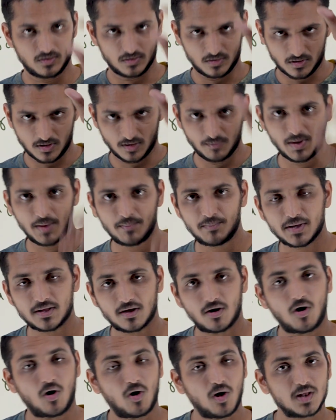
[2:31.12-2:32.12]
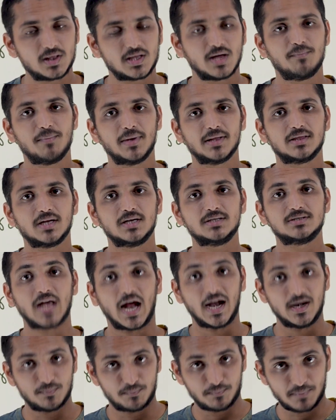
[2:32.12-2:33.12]
remember all the methods
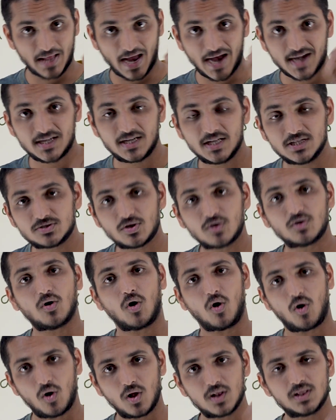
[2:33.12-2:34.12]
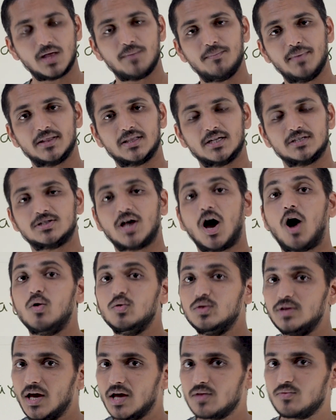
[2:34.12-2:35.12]
and practice on all the methods, how
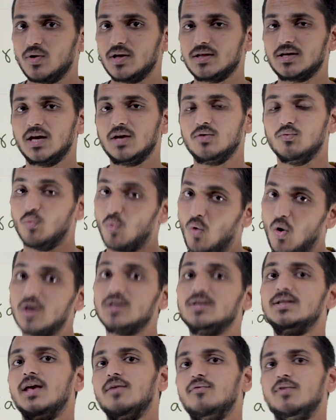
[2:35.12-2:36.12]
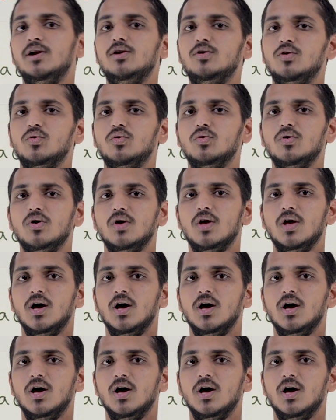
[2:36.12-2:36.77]
they are working, what they will do.